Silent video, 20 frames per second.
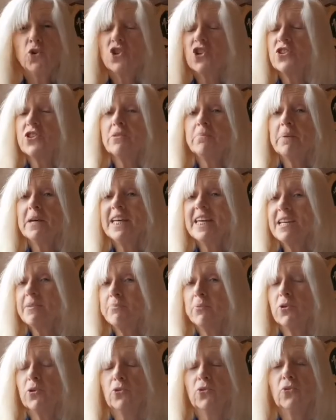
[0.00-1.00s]
Would other
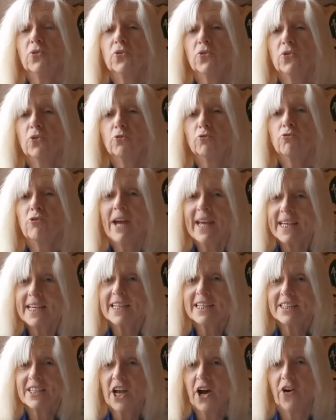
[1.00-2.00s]
people
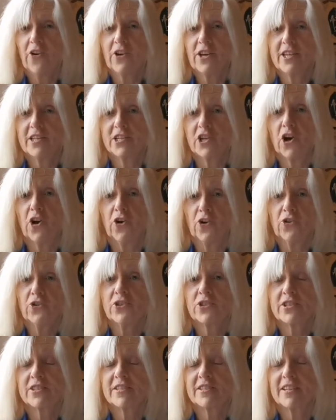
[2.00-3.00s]
recognise
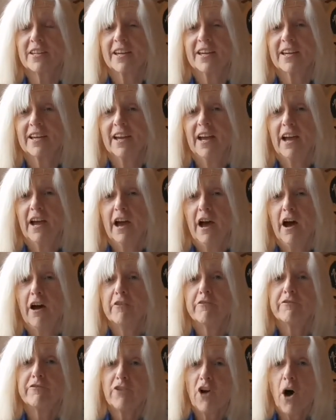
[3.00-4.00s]
us
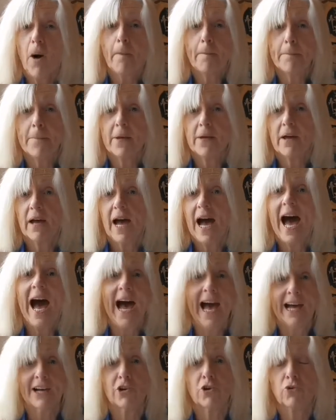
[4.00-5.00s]
from
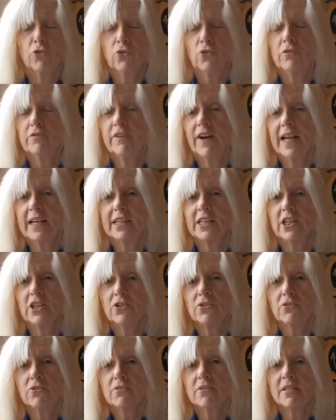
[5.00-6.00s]
our core
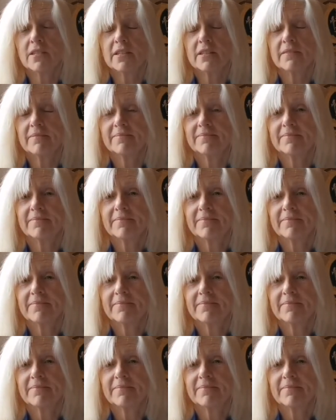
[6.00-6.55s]
values?